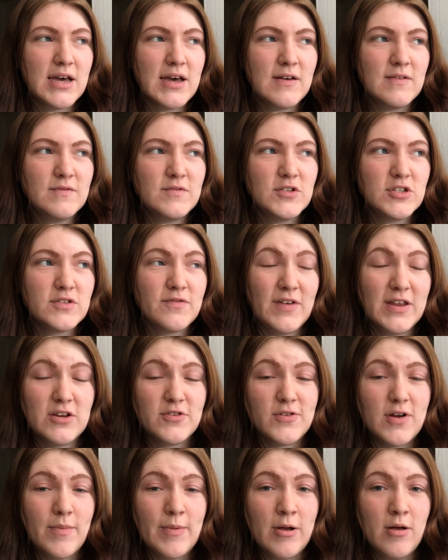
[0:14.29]
I've just
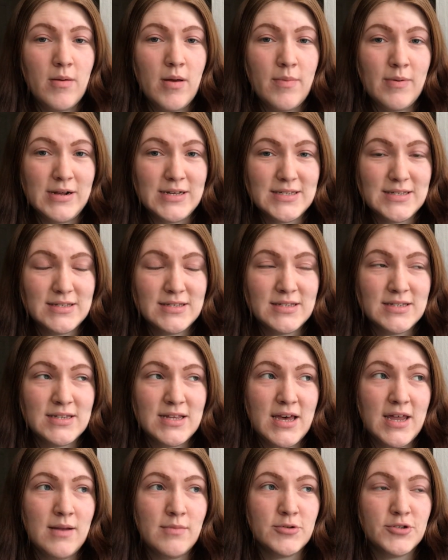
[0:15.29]
finished wrapping all my presents,
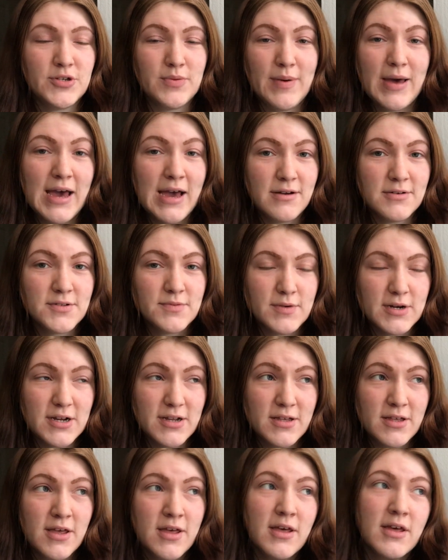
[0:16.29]
and I'm doing a bit of
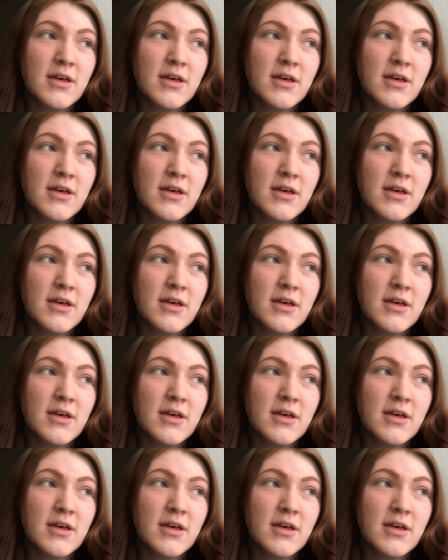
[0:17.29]
housework.